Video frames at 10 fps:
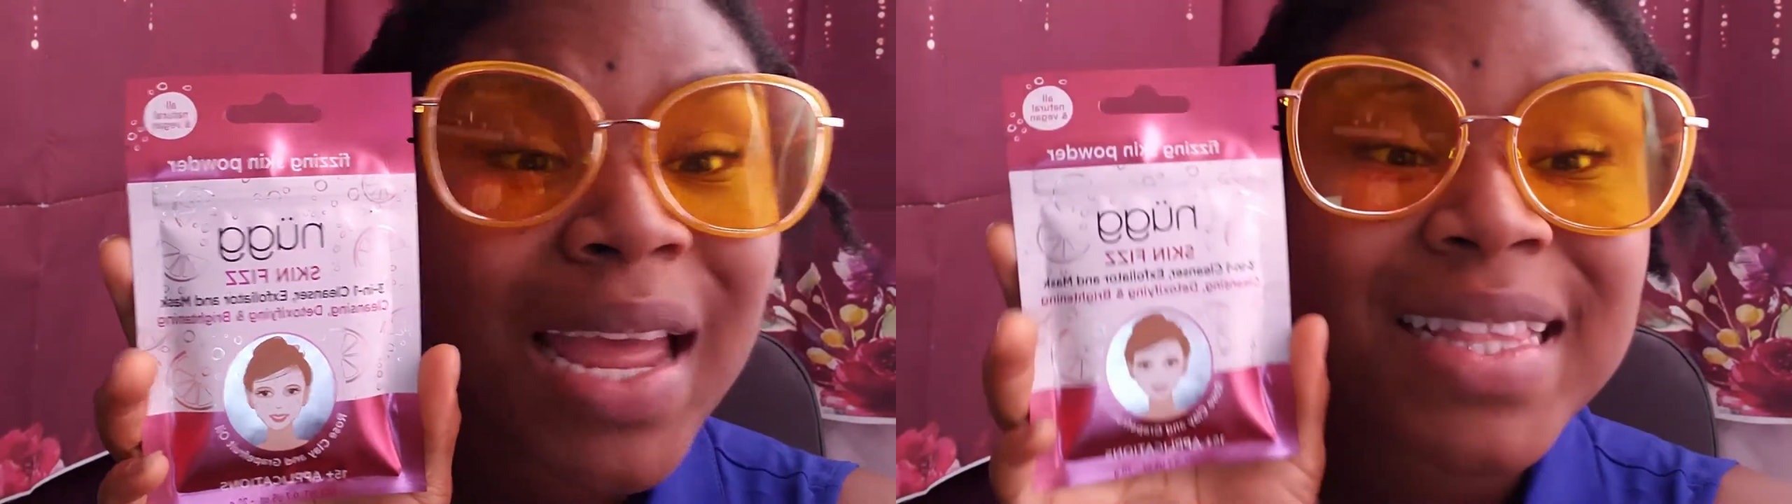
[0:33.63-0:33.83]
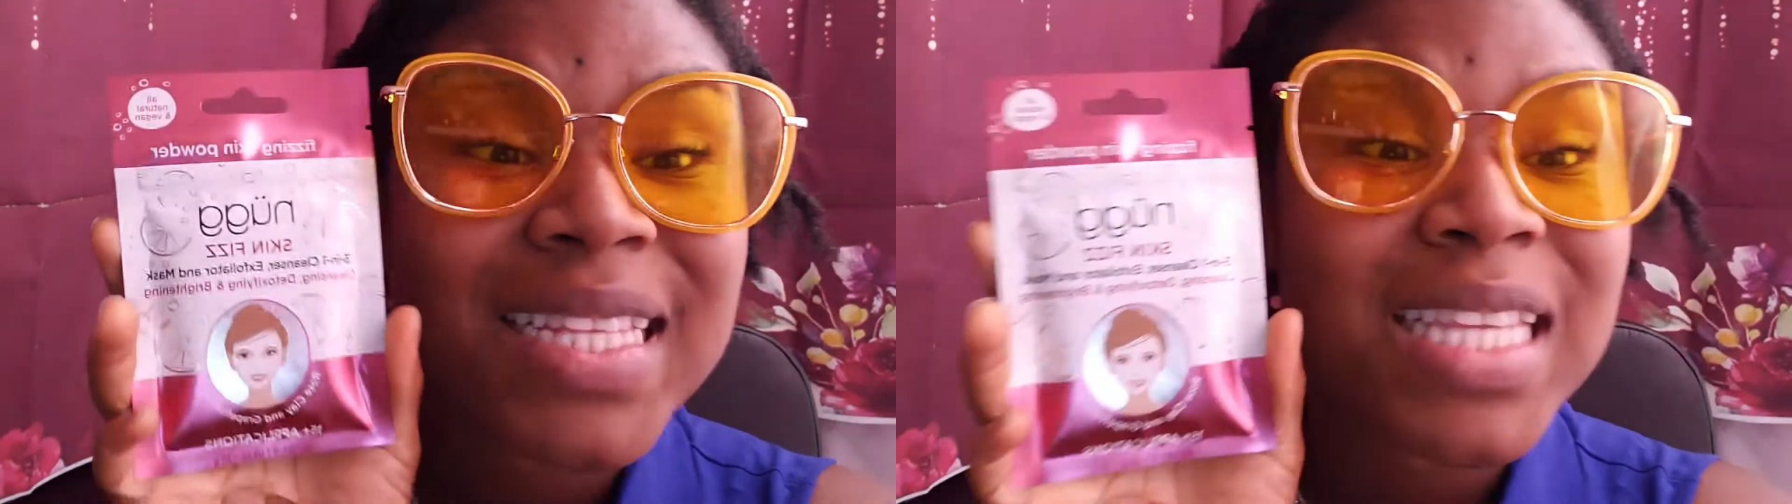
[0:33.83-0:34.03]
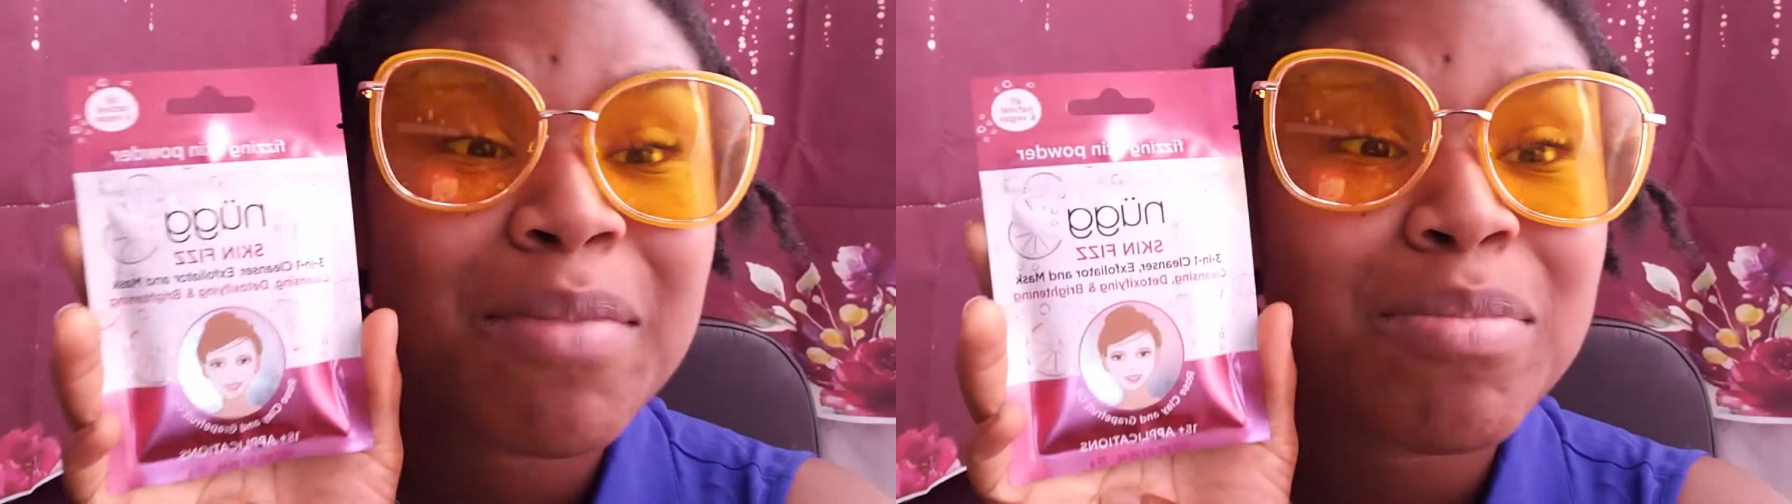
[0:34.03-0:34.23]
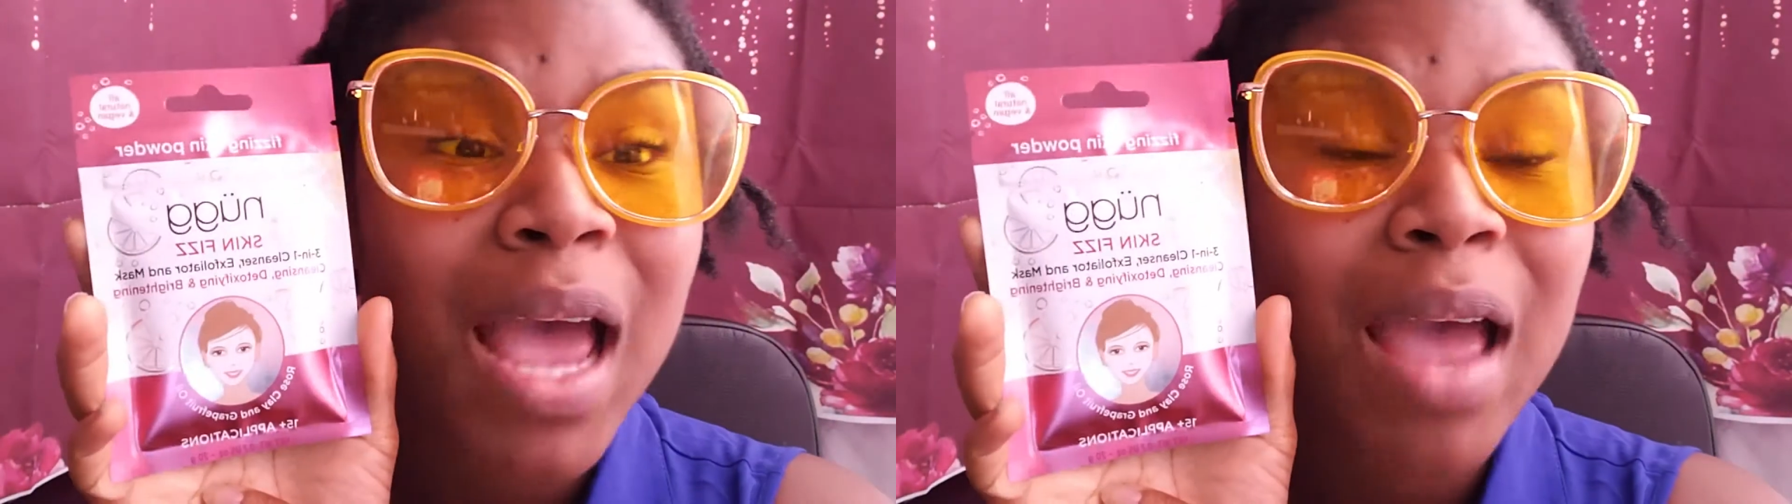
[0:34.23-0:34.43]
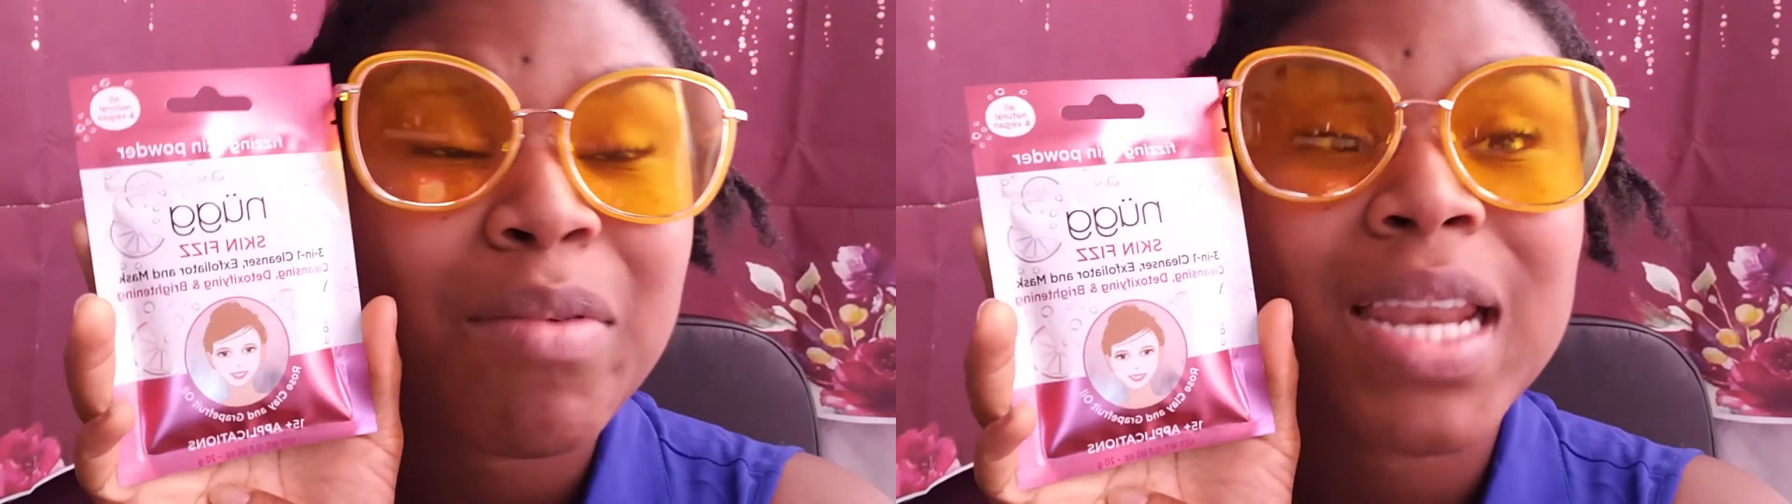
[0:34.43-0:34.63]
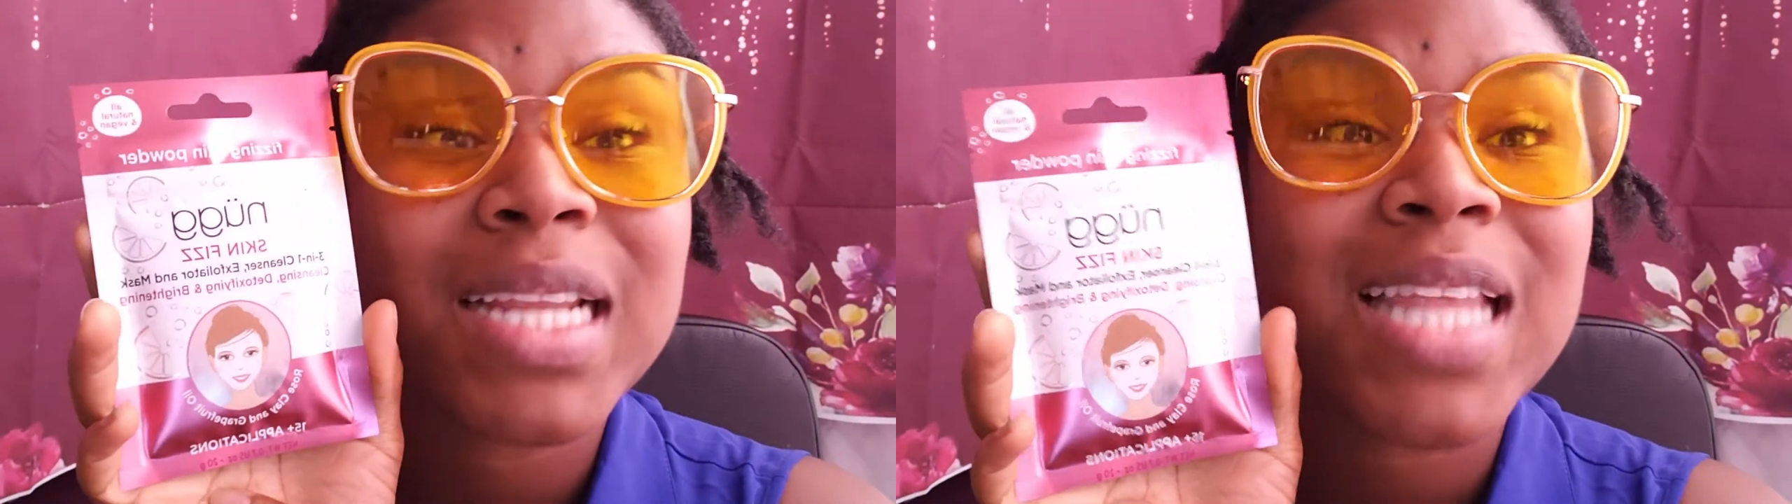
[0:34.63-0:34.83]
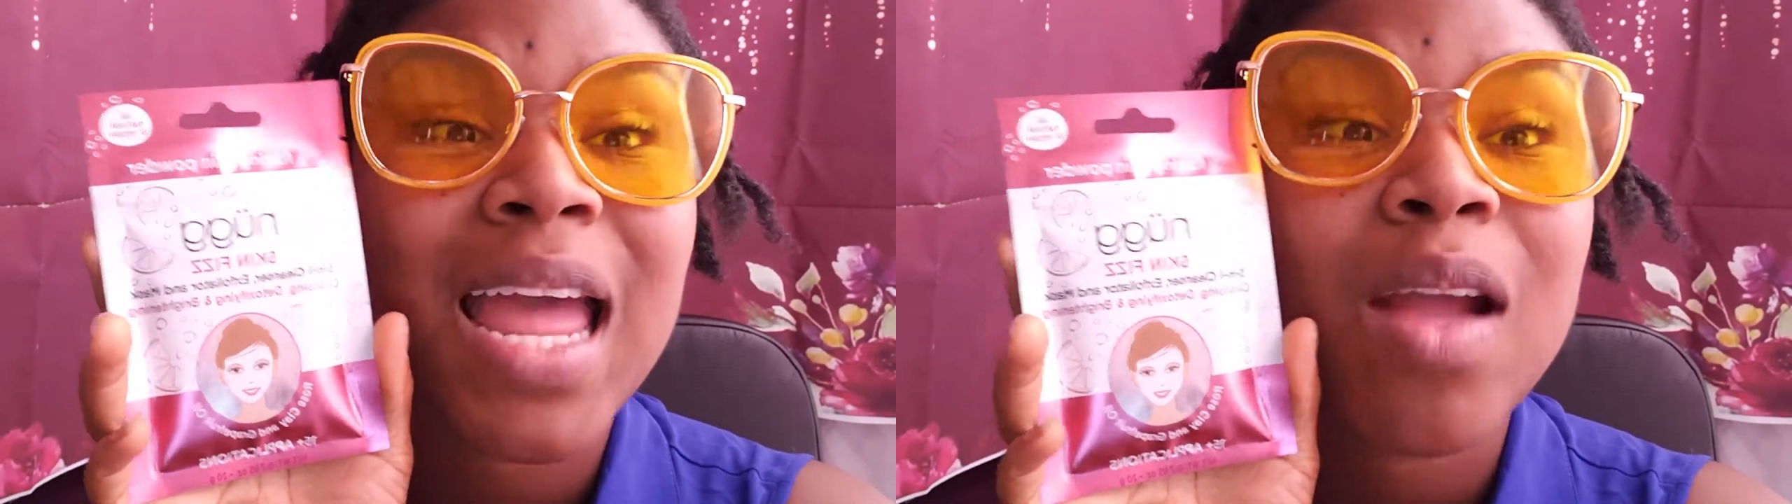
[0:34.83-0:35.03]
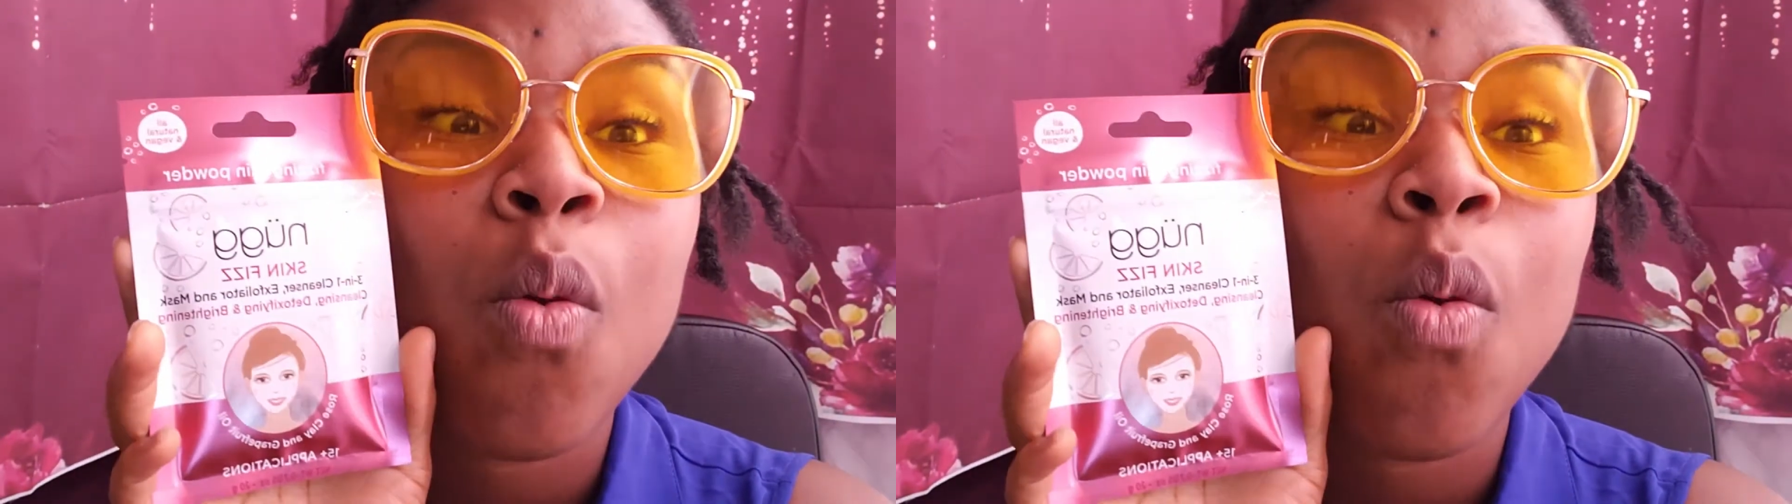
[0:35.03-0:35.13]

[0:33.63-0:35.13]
at the same time, and it's like,